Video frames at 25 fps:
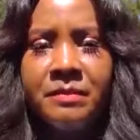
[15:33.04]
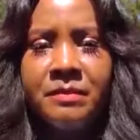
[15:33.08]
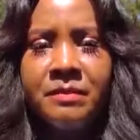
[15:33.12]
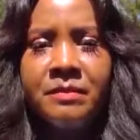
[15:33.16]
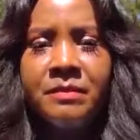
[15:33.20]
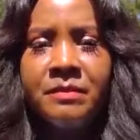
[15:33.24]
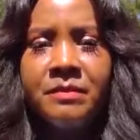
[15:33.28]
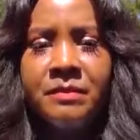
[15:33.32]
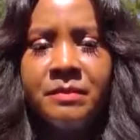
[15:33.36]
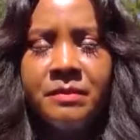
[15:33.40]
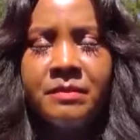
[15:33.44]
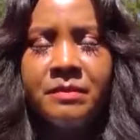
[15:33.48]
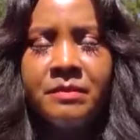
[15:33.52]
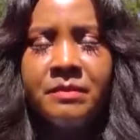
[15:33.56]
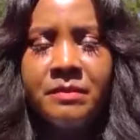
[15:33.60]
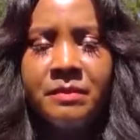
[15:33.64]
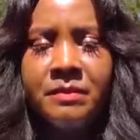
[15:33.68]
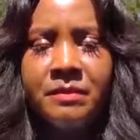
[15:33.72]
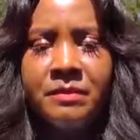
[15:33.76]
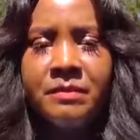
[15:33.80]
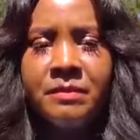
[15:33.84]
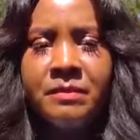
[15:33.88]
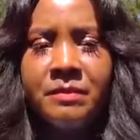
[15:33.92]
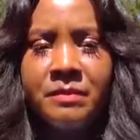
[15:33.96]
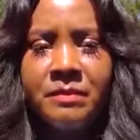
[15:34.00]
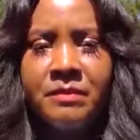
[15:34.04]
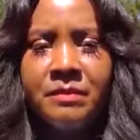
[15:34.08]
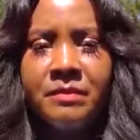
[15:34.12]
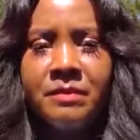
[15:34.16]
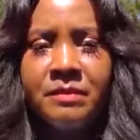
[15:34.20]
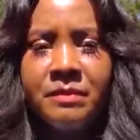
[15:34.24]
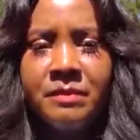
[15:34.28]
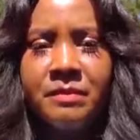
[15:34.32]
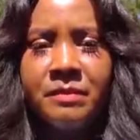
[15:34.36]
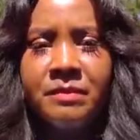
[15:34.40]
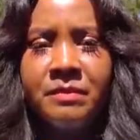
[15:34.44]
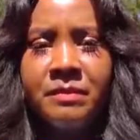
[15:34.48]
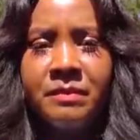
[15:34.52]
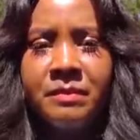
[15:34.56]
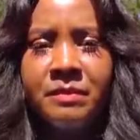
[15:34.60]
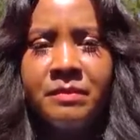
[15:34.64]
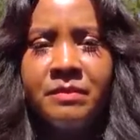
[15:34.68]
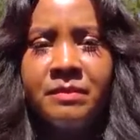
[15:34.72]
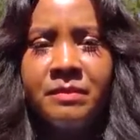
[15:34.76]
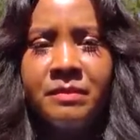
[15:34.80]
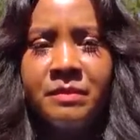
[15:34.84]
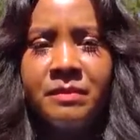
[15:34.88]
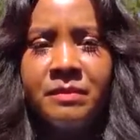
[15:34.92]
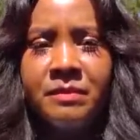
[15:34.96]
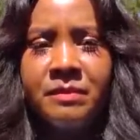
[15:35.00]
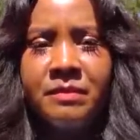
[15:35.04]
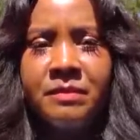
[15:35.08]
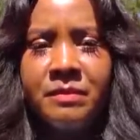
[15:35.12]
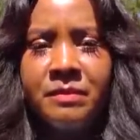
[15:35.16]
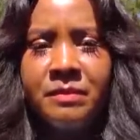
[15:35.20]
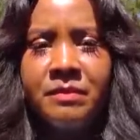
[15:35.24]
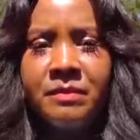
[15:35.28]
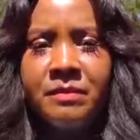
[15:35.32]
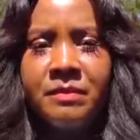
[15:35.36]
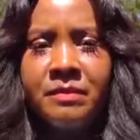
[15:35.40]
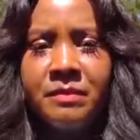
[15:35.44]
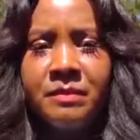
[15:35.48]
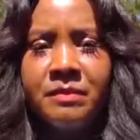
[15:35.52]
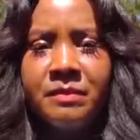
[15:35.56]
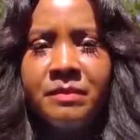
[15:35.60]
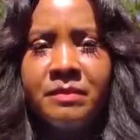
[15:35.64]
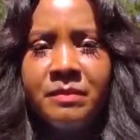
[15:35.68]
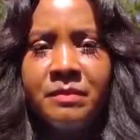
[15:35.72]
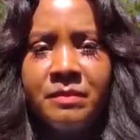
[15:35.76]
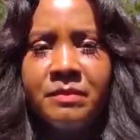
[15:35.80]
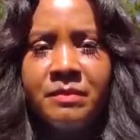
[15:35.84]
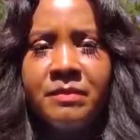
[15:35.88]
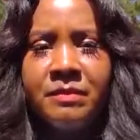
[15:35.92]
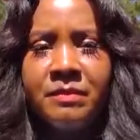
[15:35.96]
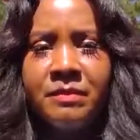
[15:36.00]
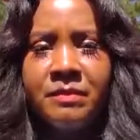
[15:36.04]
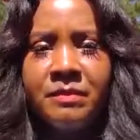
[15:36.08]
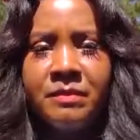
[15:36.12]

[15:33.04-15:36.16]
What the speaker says: [no speech]